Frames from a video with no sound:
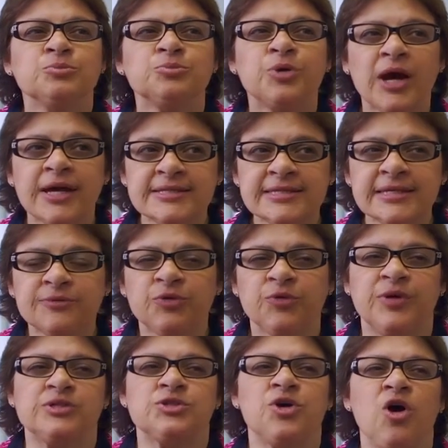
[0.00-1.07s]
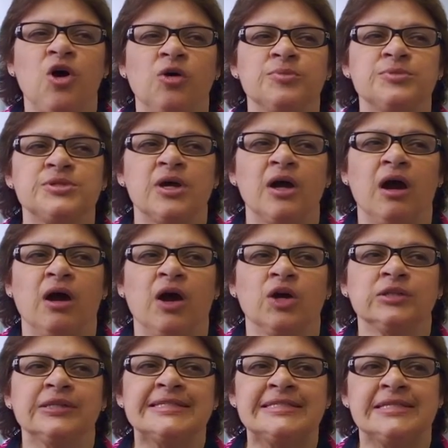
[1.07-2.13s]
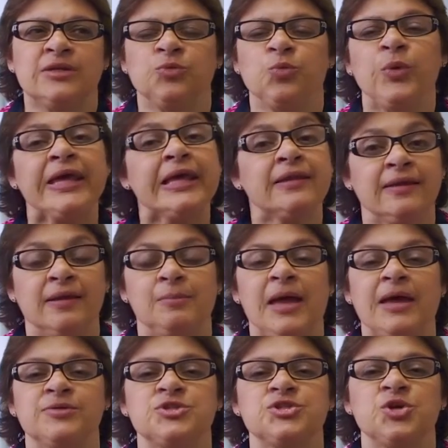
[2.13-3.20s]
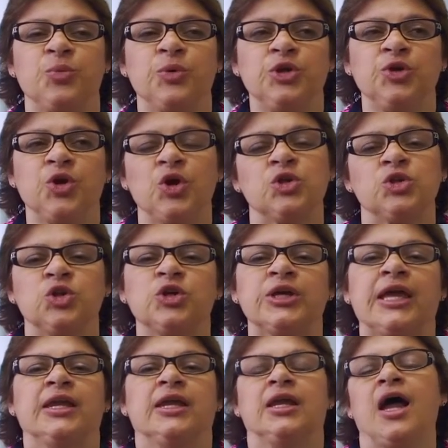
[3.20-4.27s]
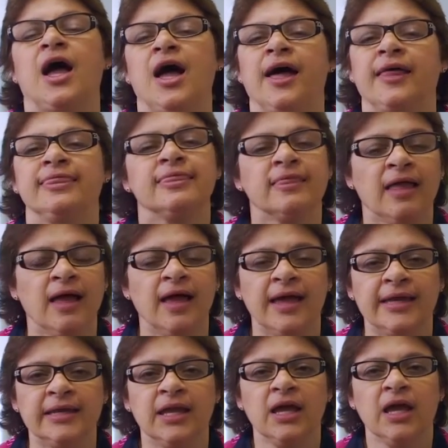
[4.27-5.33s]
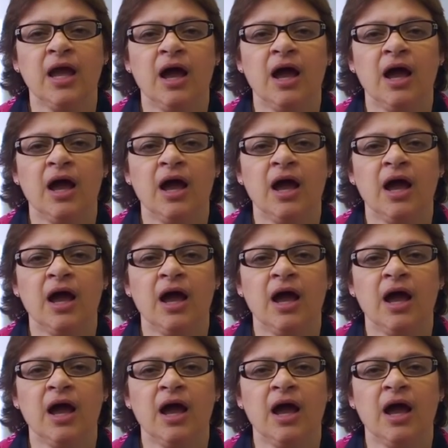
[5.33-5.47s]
Pricing for rental homes are listed in weekly amounts, so when you go to look at an online